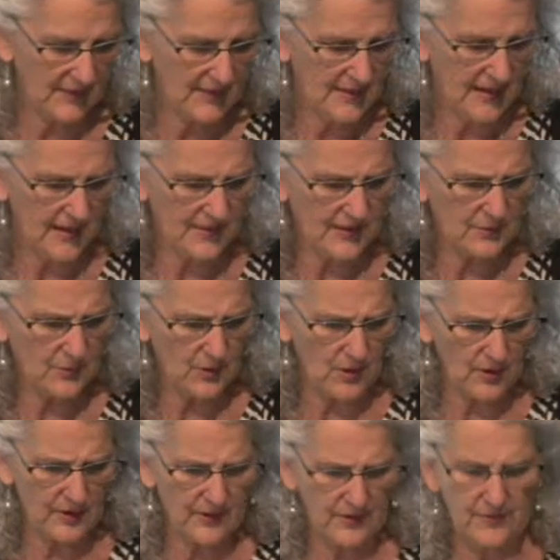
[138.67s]
I think we're
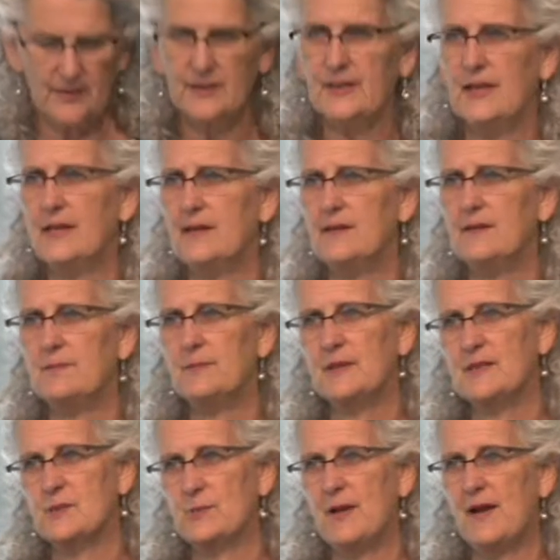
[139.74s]
all here today
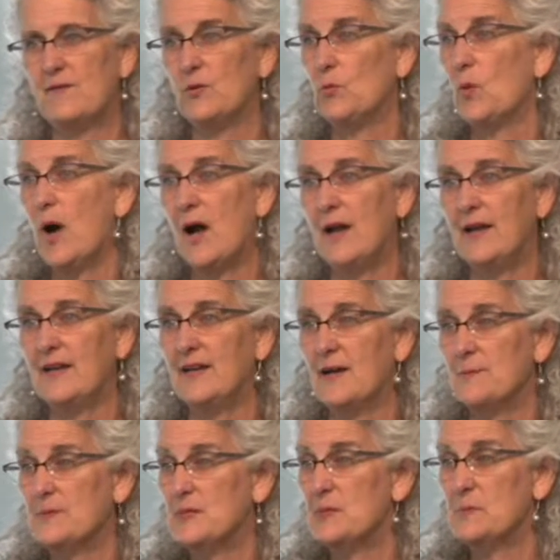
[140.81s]
because we have a why.
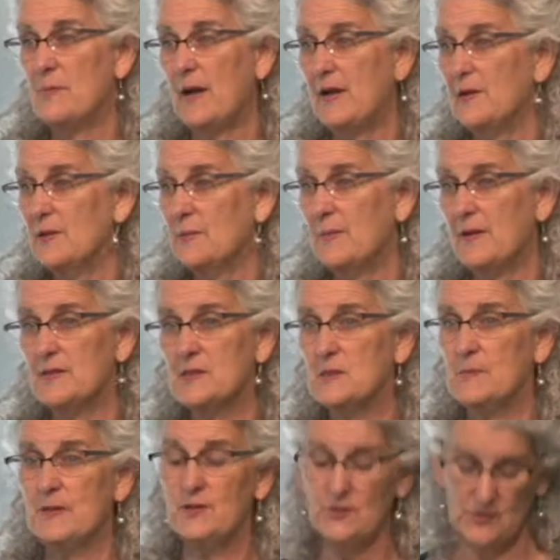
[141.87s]
I'm inspired by the
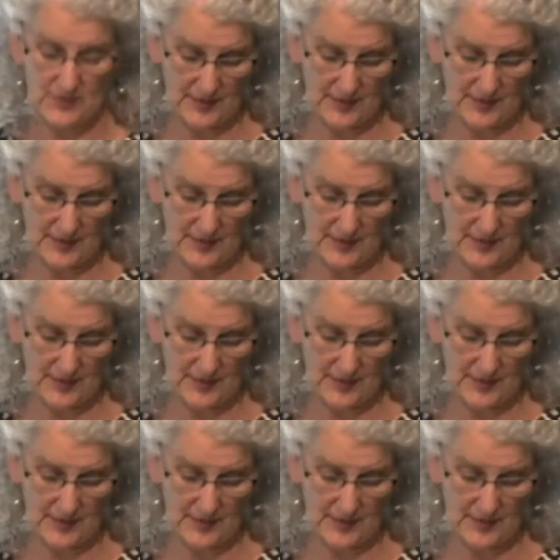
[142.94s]
speakers that